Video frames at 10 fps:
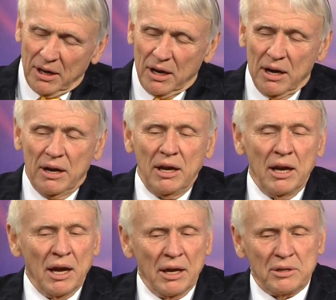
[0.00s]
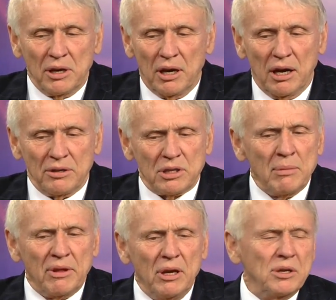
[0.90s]
And
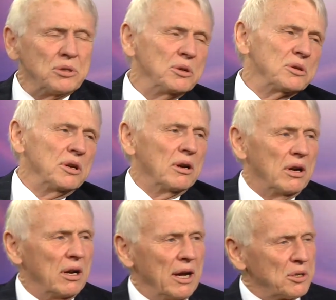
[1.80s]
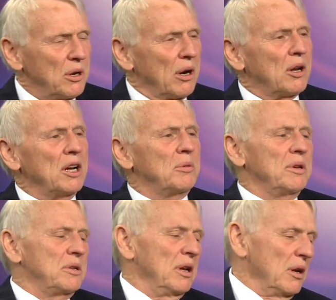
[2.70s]
some of the issues that actually our
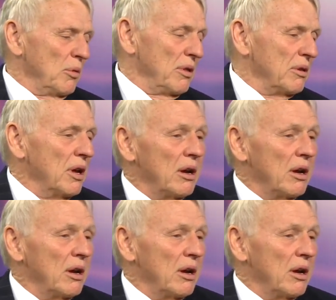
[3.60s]
country is dealing with